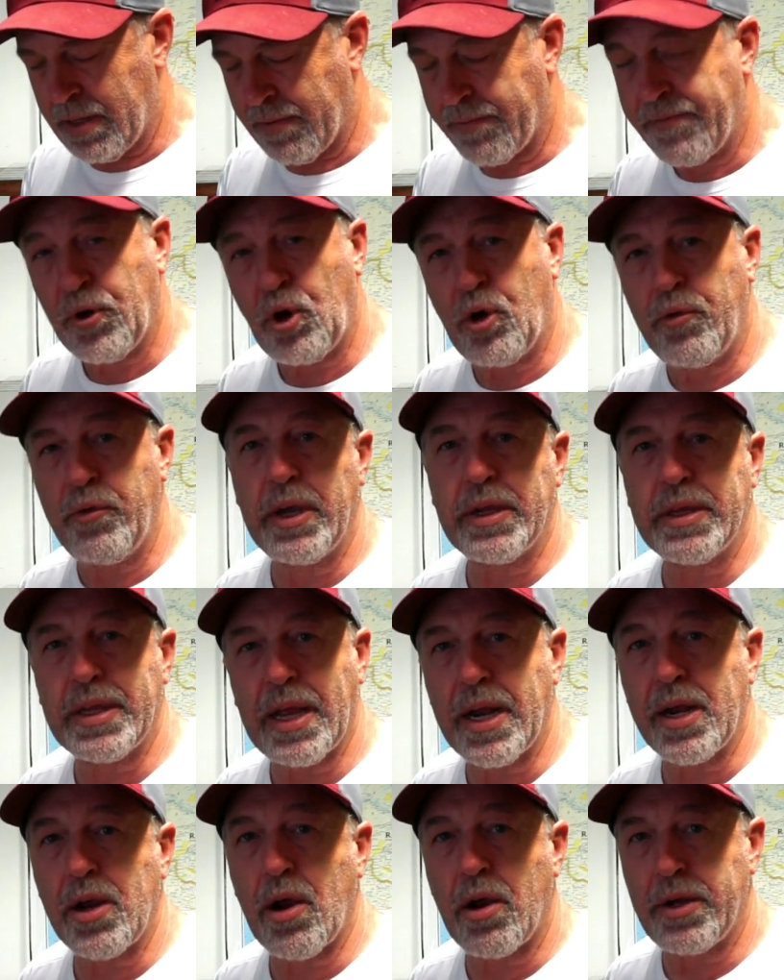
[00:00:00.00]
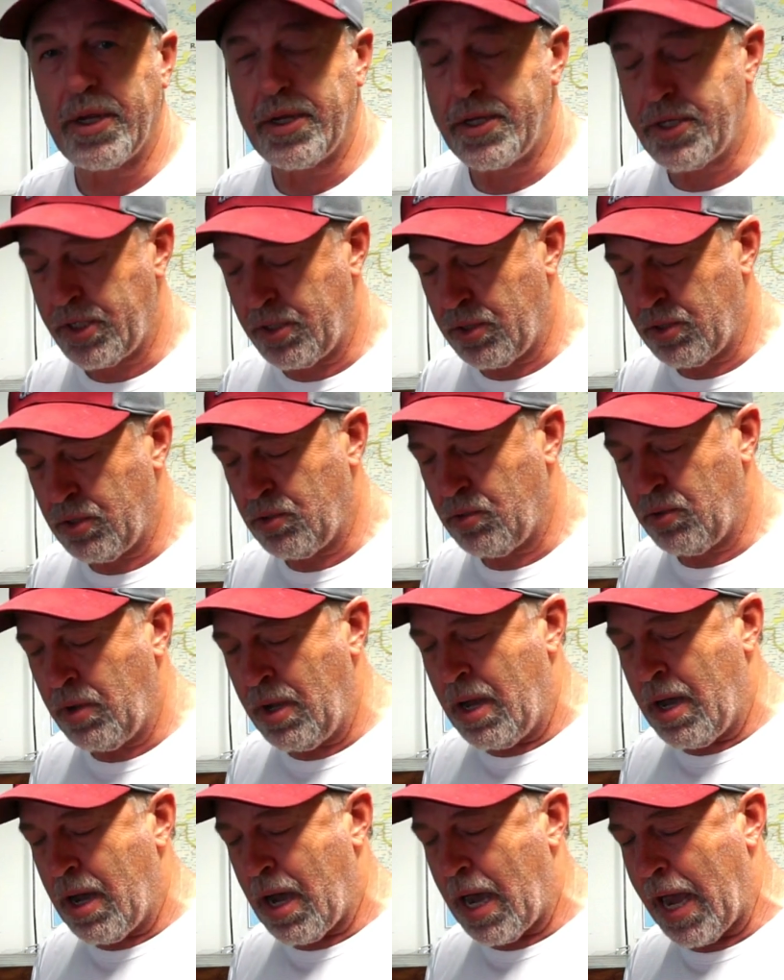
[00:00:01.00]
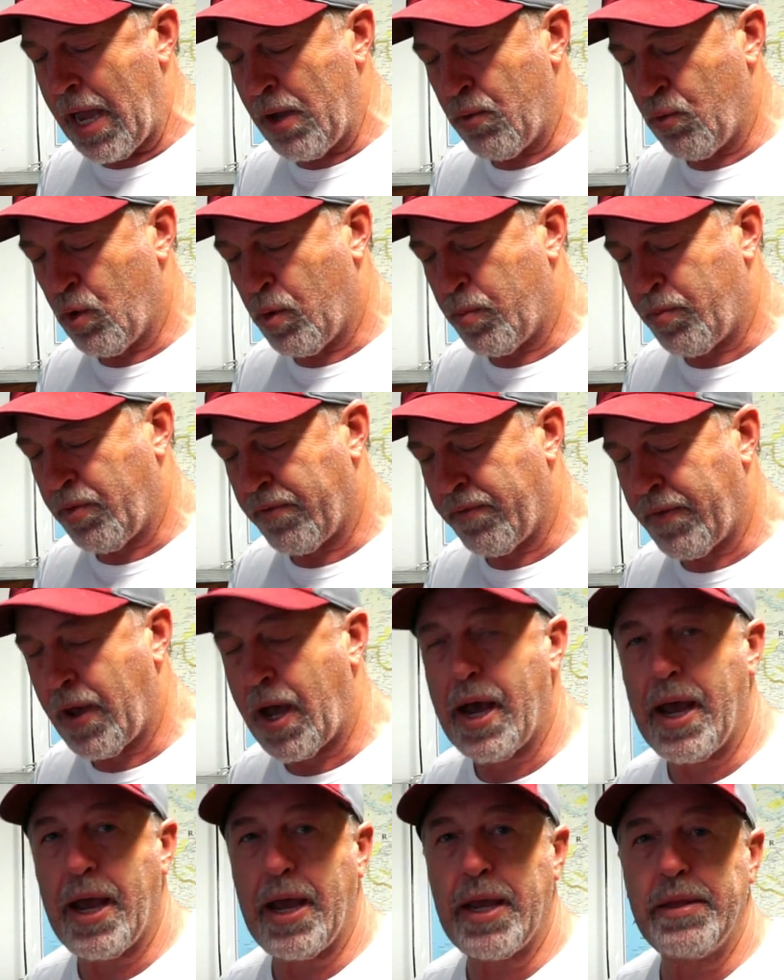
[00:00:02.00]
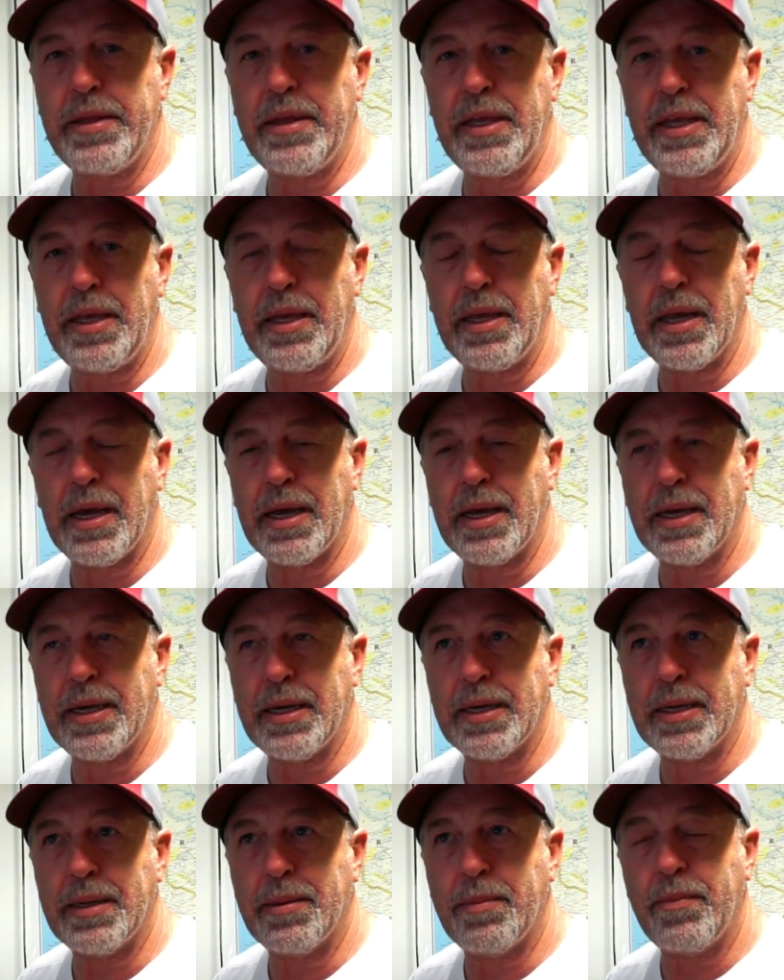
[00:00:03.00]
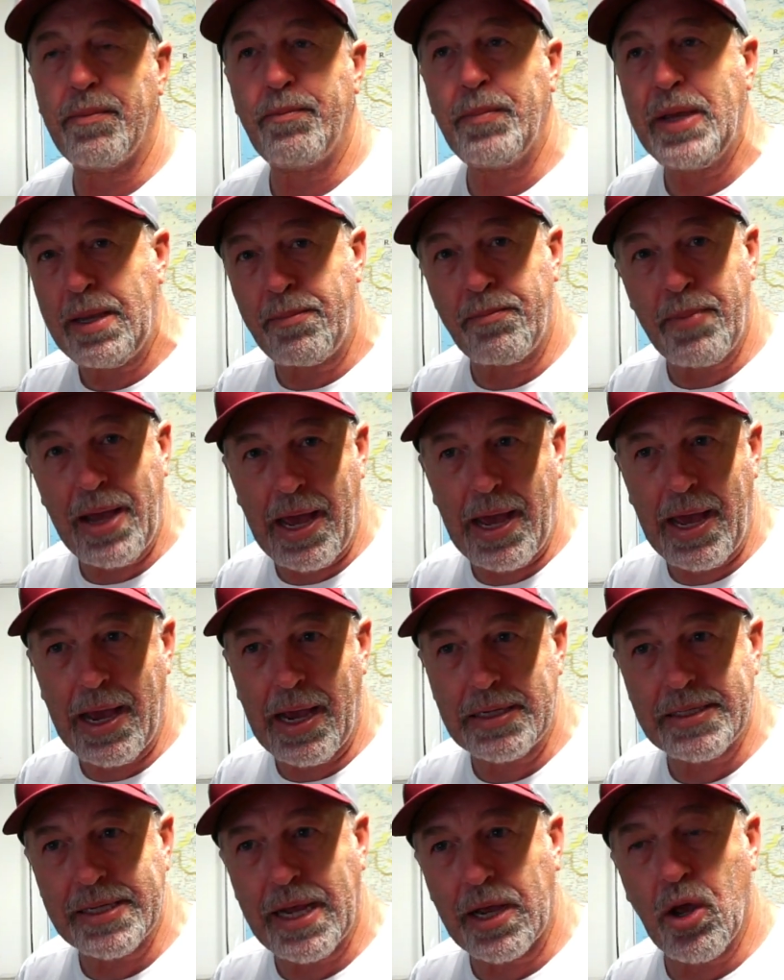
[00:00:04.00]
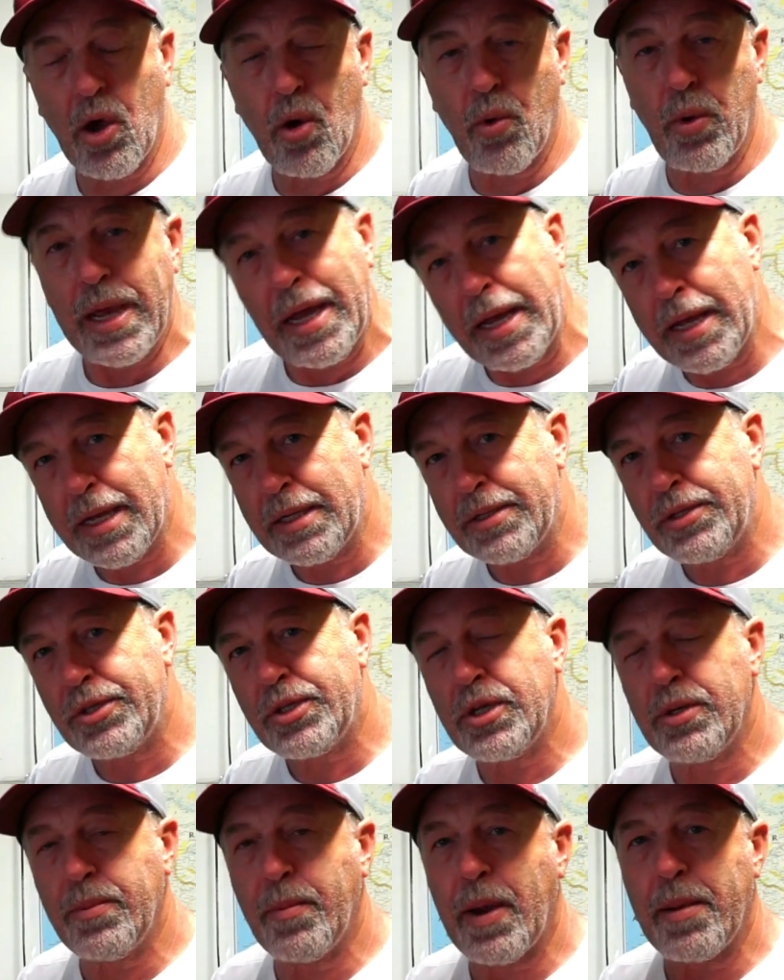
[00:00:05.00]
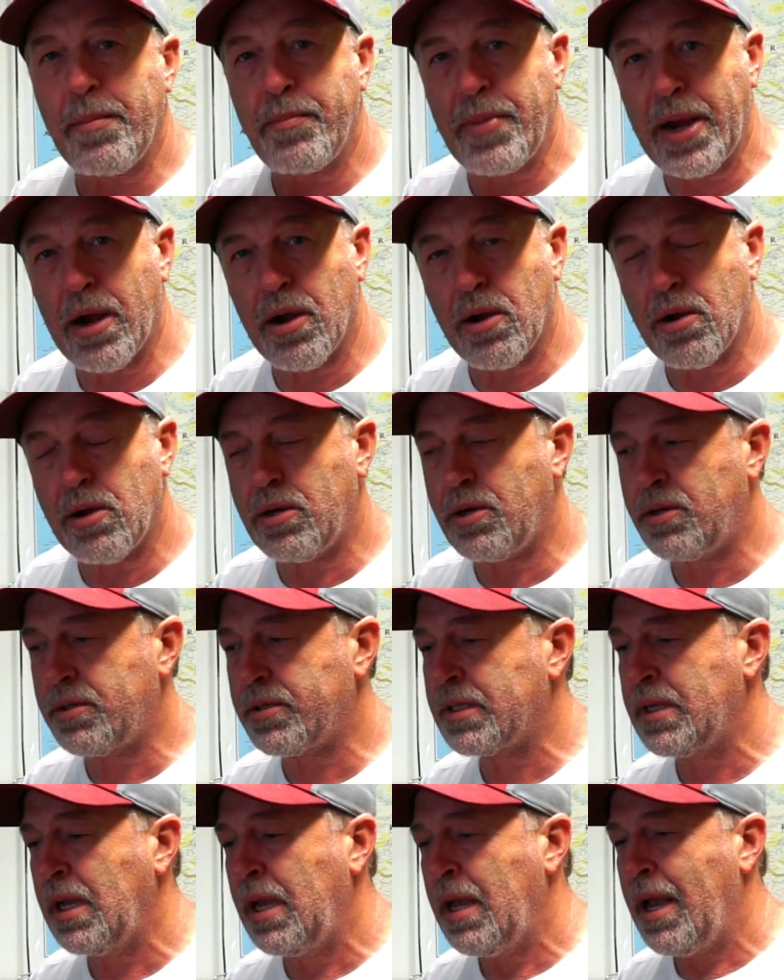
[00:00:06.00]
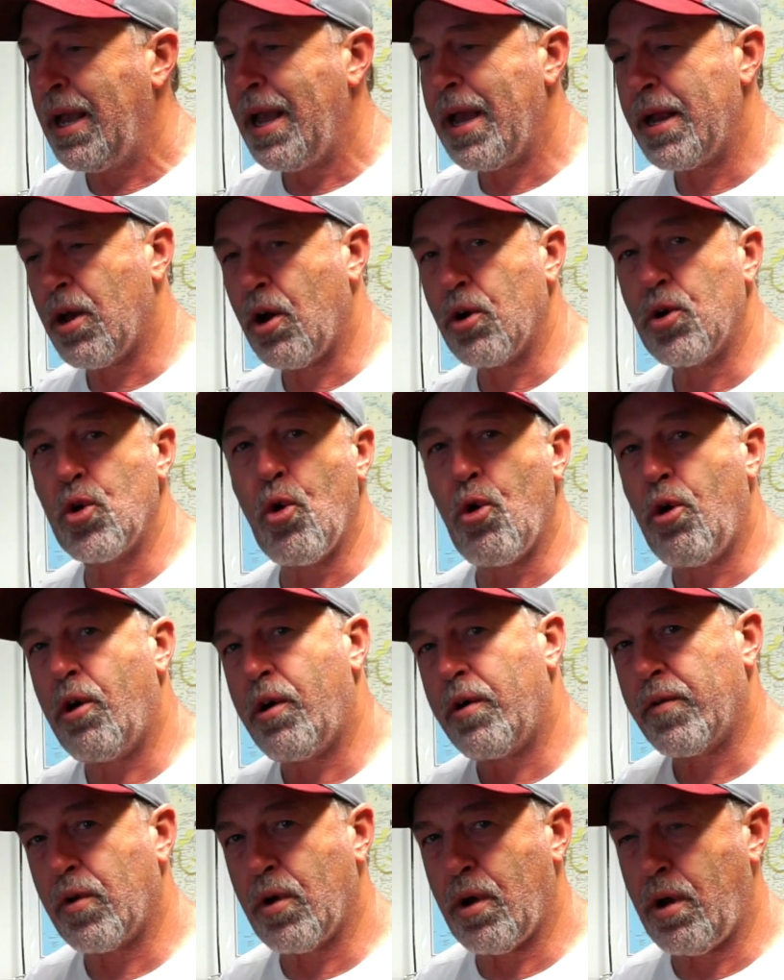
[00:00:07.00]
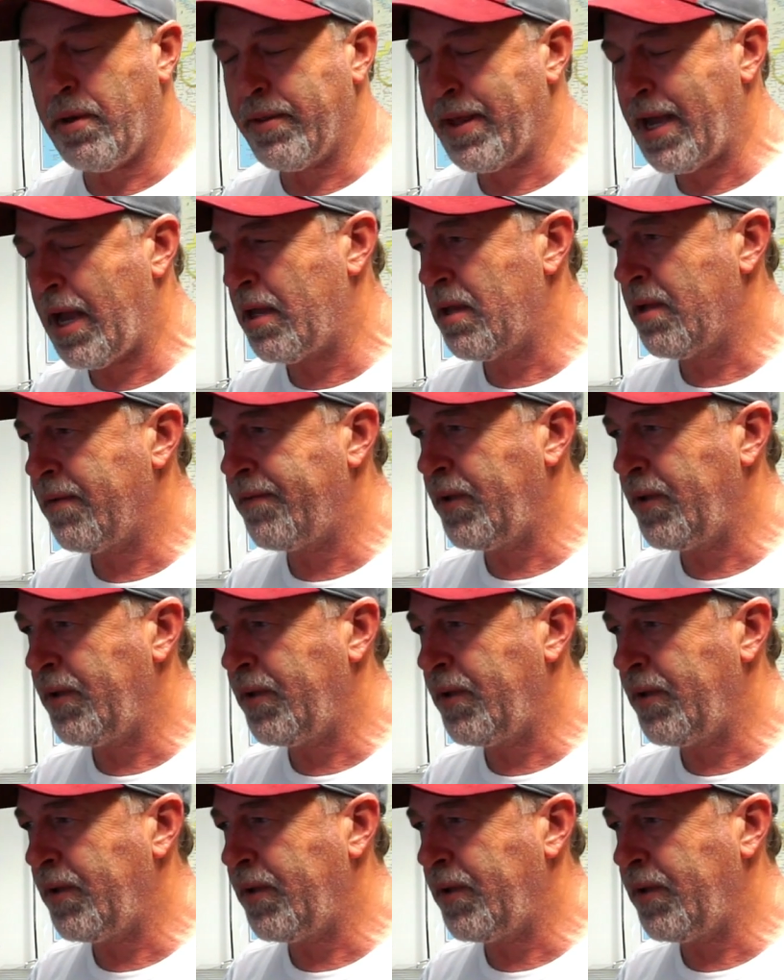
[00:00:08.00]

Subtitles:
Fulvic that I already do. I will provide the peat bags that go into my barrels, and I'll go over all that in the